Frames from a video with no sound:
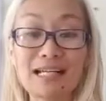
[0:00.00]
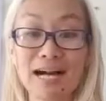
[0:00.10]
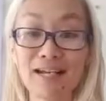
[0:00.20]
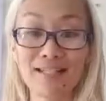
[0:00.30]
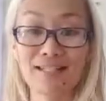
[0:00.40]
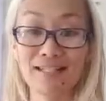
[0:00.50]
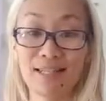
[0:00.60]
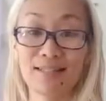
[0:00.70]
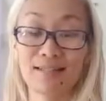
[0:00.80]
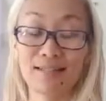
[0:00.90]
guidance
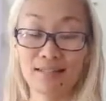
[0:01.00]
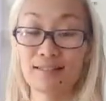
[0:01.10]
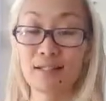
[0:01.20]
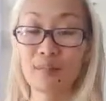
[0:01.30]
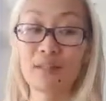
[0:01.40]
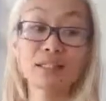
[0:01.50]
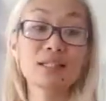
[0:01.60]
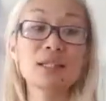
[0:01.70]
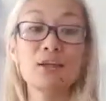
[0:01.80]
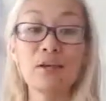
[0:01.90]
system. This
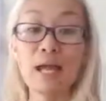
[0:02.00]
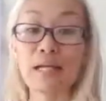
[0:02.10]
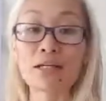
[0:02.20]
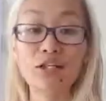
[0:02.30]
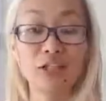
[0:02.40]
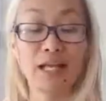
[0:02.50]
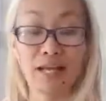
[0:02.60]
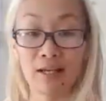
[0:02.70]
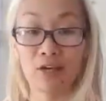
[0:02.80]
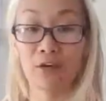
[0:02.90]
is like your energy
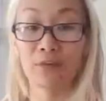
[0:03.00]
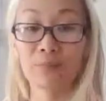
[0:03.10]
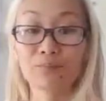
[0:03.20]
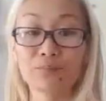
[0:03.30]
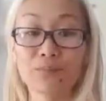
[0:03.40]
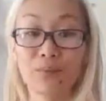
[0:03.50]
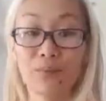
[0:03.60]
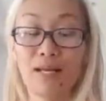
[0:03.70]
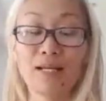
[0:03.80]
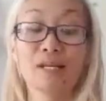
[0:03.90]
anchor,
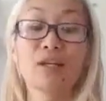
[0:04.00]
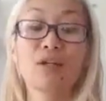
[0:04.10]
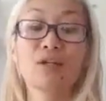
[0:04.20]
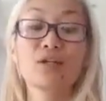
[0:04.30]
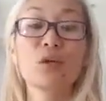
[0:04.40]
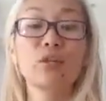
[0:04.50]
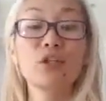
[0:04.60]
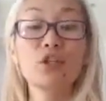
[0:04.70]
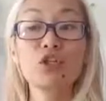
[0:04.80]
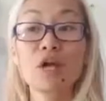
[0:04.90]
right? So when
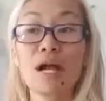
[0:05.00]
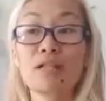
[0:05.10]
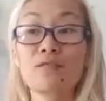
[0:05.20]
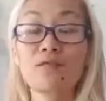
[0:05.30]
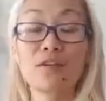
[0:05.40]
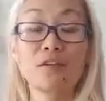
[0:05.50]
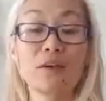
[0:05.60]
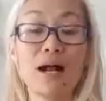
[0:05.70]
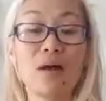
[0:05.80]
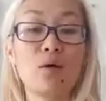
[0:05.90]
you're trying to
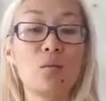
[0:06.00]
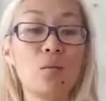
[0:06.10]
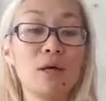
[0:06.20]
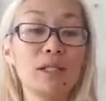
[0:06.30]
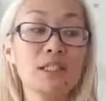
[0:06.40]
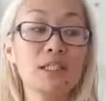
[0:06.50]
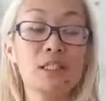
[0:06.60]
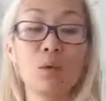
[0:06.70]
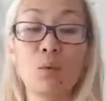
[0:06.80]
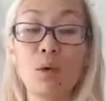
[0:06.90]
figure out
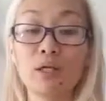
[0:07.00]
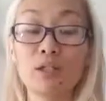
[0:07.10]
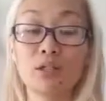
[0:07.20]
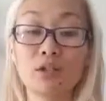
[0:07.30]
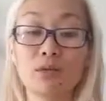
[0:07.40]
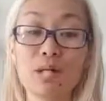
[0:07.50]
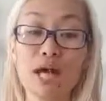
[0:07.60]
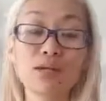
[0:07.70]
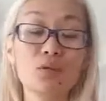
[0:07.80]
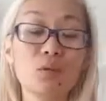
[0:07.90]
what to do
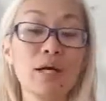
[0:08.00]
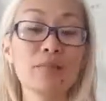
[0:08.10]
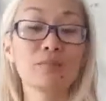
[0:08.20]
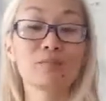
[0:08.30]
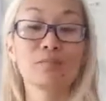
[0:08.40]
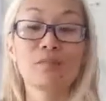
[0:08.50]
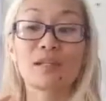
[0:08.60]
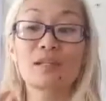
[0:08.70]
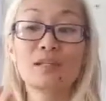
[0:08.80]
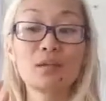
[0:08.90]
next,
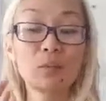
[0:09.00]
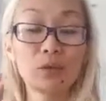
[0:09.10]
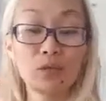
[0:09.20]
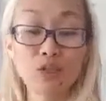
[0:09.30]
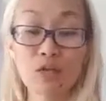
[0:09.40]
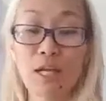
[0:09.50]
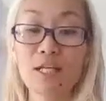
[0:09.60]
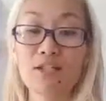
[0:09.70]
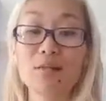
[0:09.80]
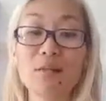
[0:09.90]
when you're
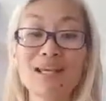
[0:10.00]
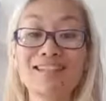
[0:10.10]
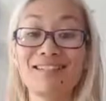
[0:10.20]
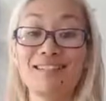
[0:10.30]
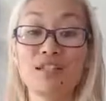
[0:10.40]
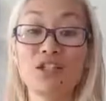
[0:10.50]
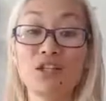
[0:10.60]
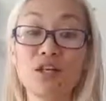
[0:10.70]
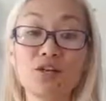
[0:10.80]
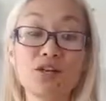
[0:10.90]
trying to make a
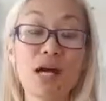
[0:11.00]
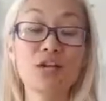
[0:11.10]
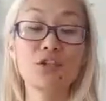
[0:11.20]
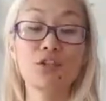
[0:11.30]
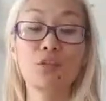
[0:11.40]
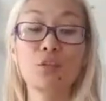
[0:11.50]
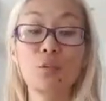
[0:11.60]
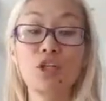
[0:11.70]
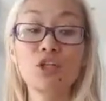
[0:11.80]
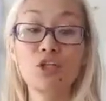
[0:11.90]
decision and you're not sure
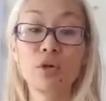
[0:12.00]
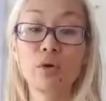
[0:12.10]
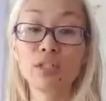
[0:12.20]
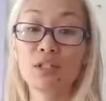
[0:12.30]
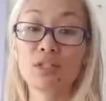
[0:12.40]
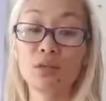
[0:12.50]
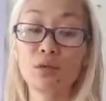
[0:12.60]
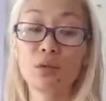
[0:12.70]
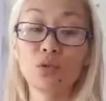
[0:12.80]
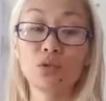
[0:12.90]
which choice
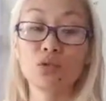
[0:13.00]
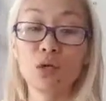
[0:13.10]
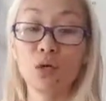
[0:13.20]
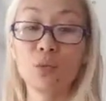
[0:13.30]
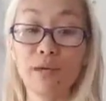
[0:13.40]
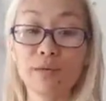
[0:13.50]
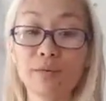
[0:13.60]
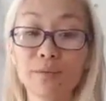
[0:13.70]
to go with,